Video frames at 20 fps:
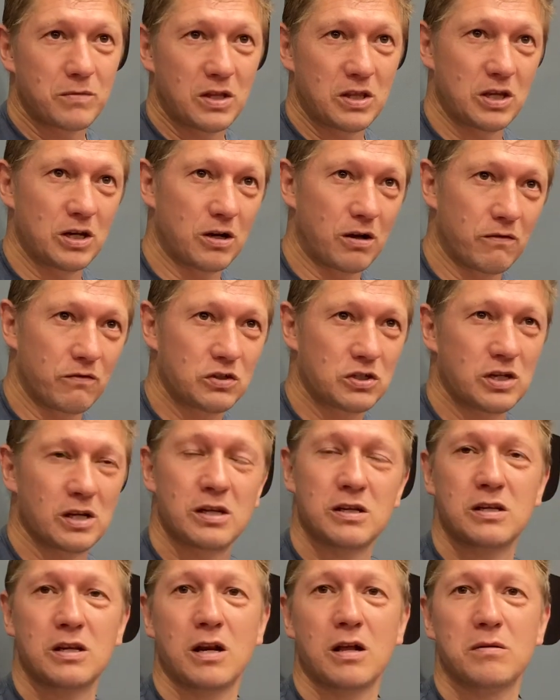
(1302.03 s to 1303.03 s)
And then obviously,
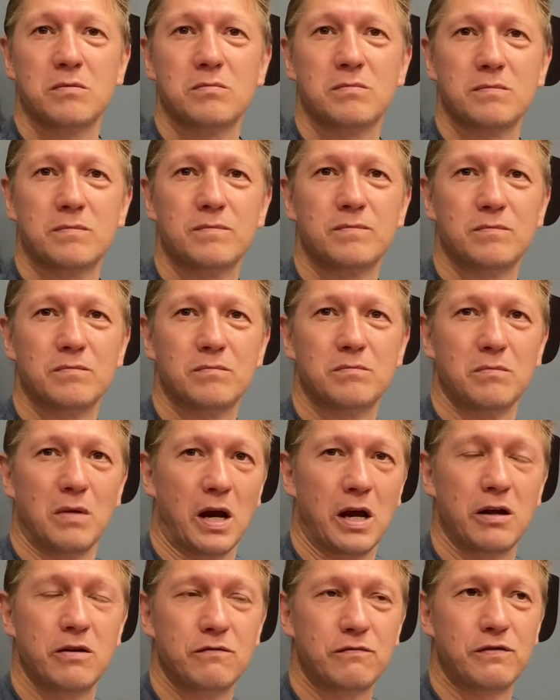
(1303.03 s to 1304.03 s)
you know,
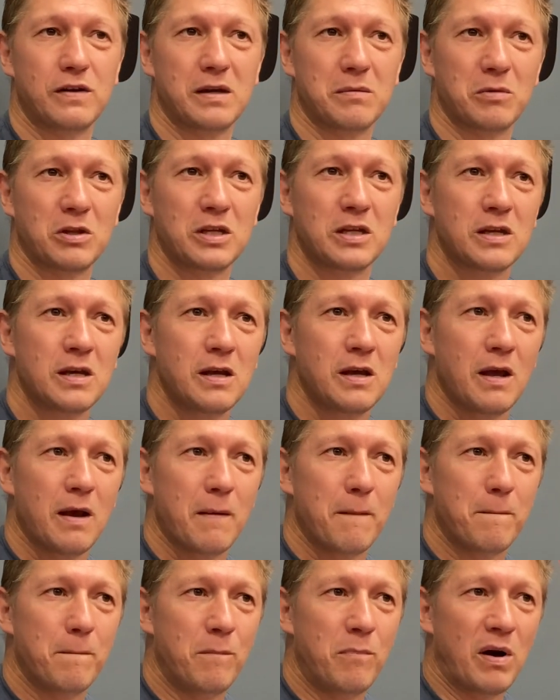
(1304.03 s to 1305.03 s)
my own family,
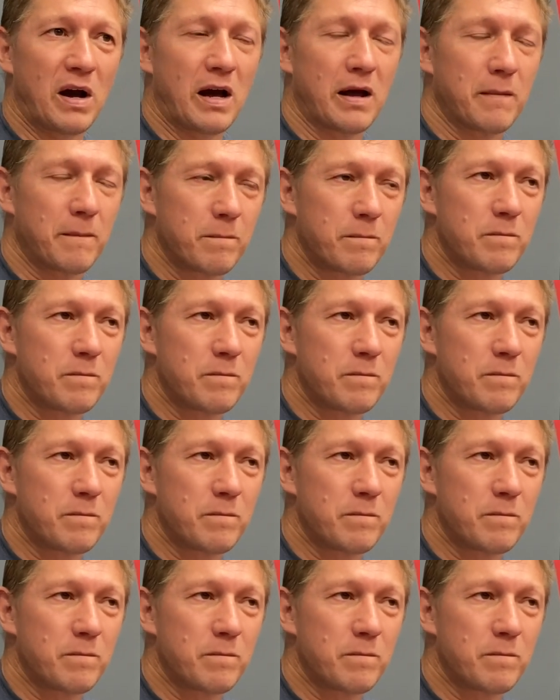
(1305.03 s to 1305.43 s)
but